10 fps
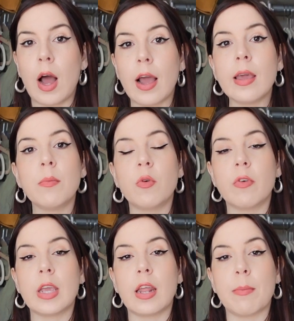I am
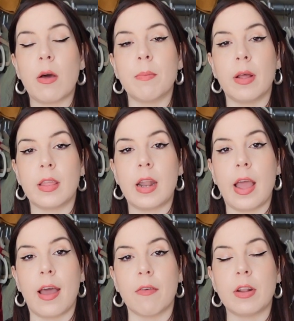moving in about a month and a half,